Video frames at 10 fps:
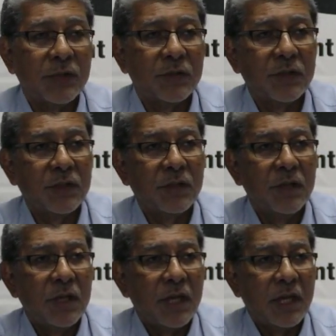
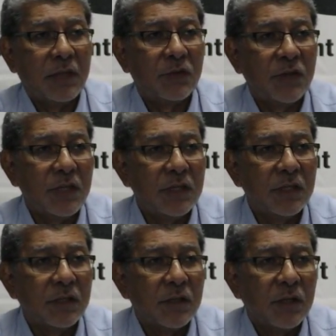
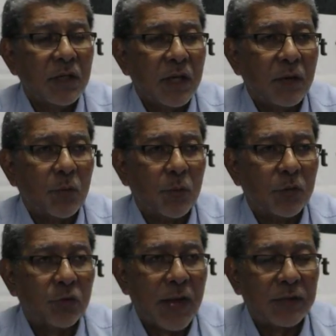2018. We
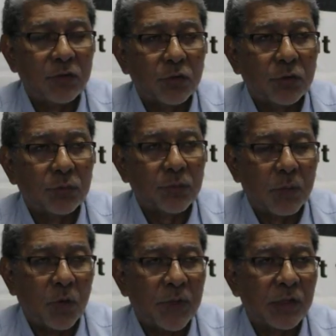were trying to,
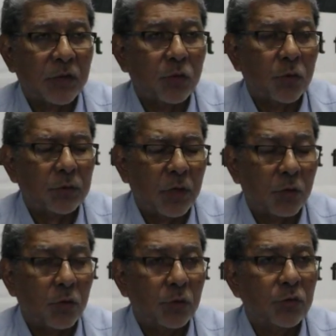a moment ago,
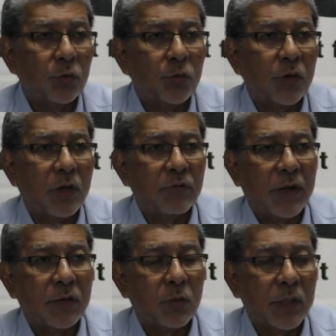do a
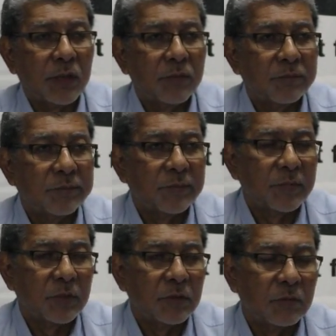very quick,
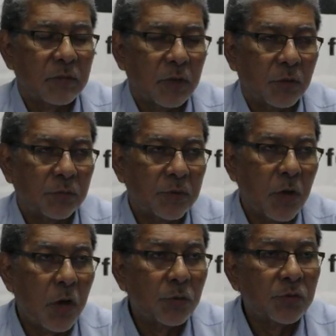
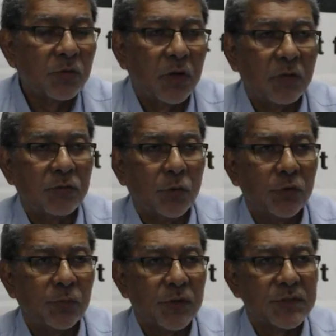count of
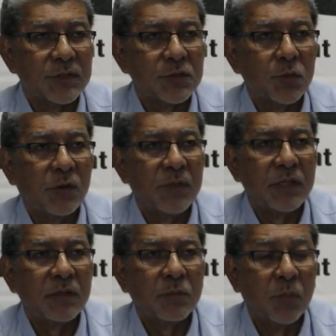those persons who have
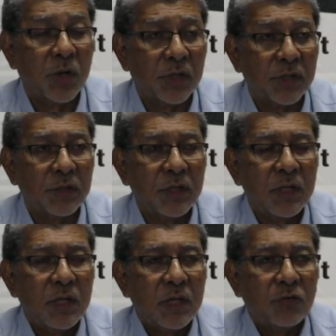been murdered
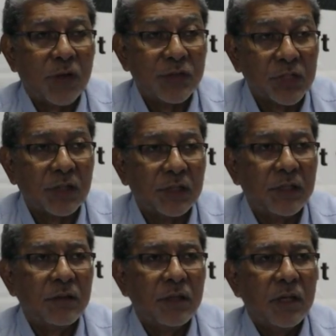
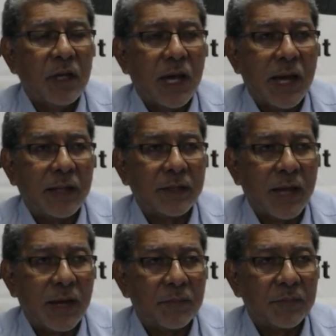tragically. And
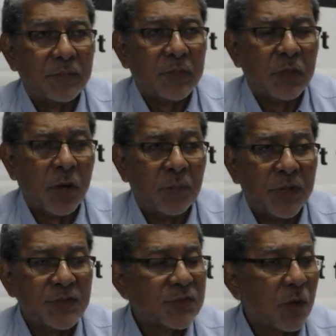the number is